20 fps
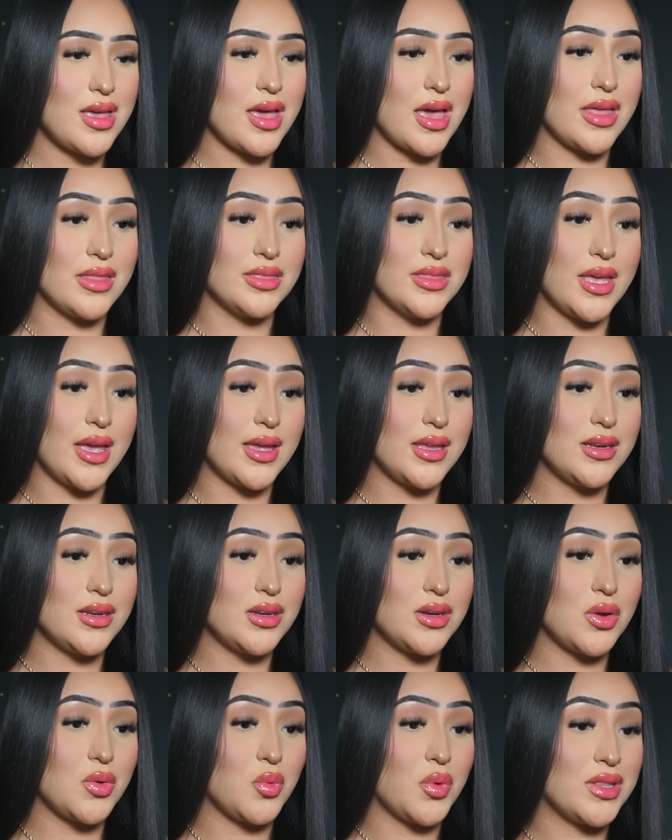And
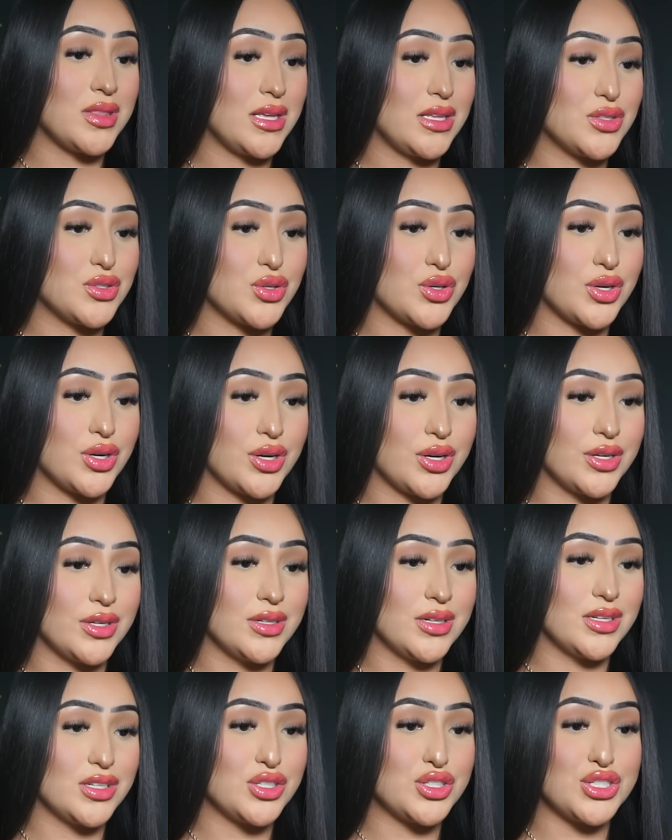then when they
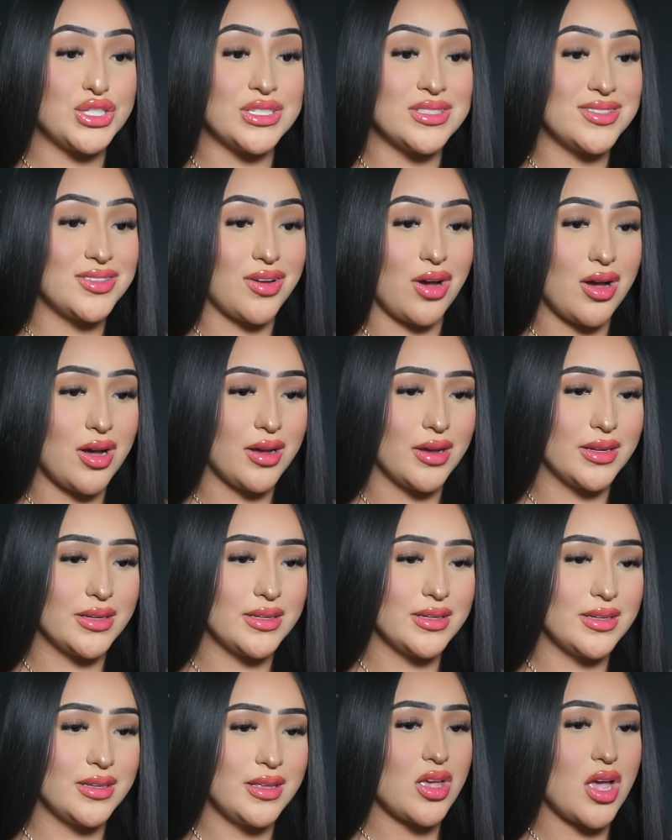turn, she's
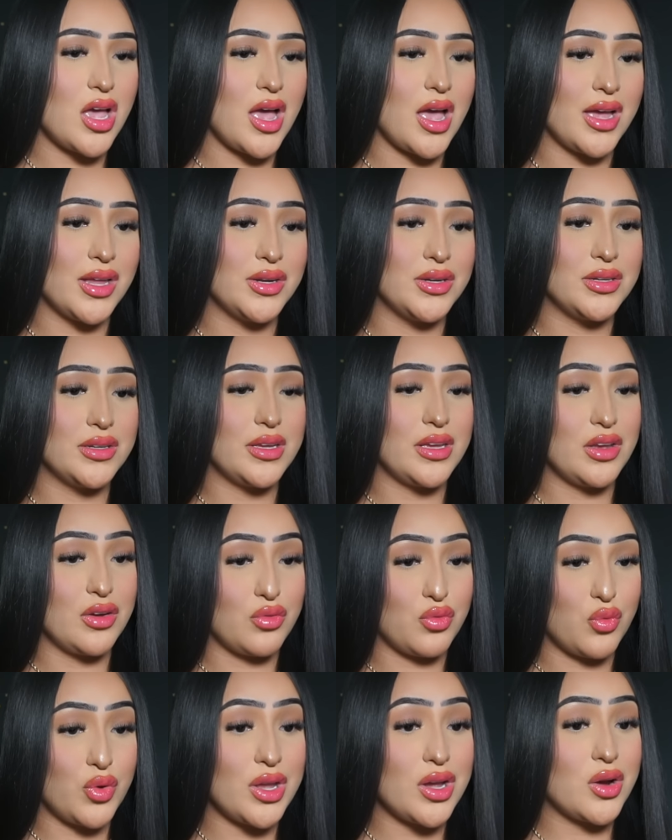gone. And if
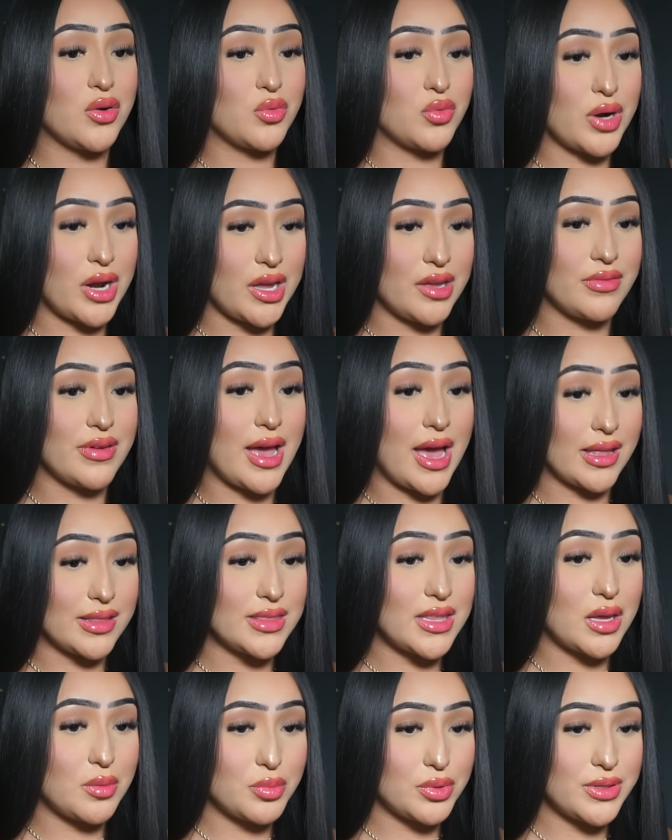we arrive at
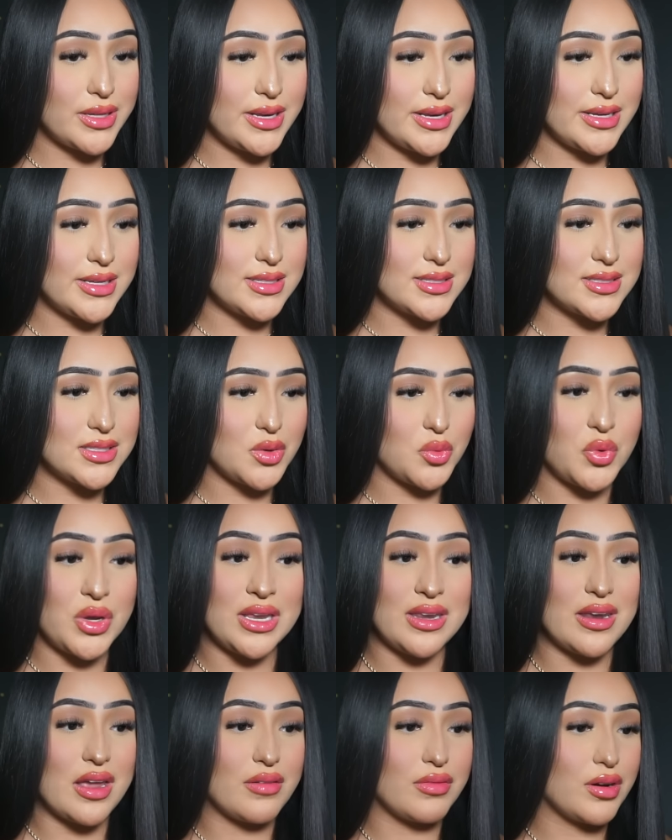that place, we
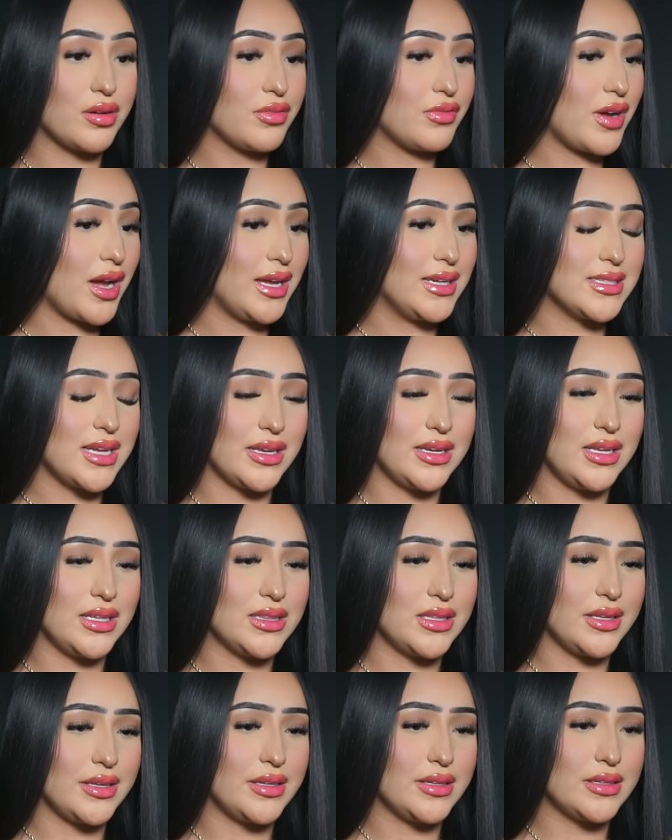never find
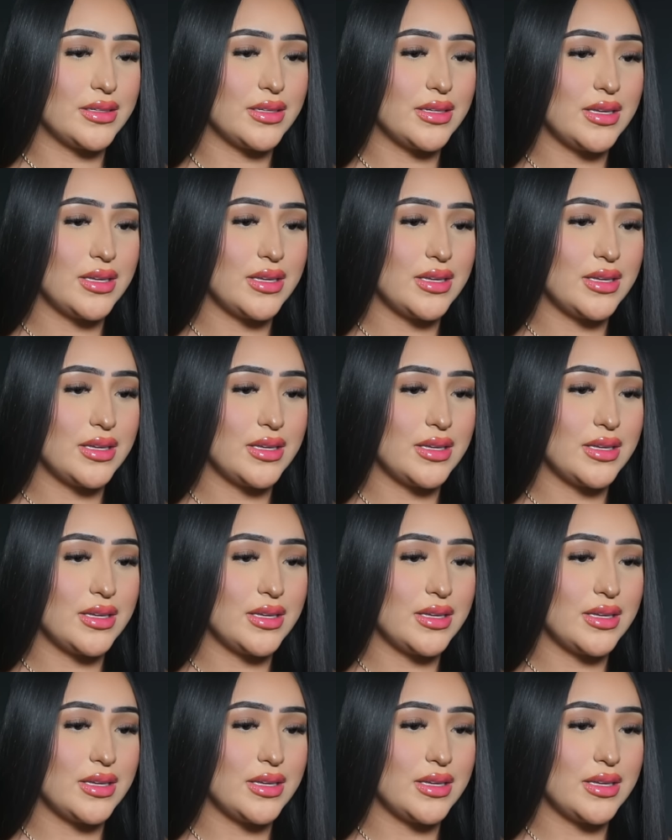anything.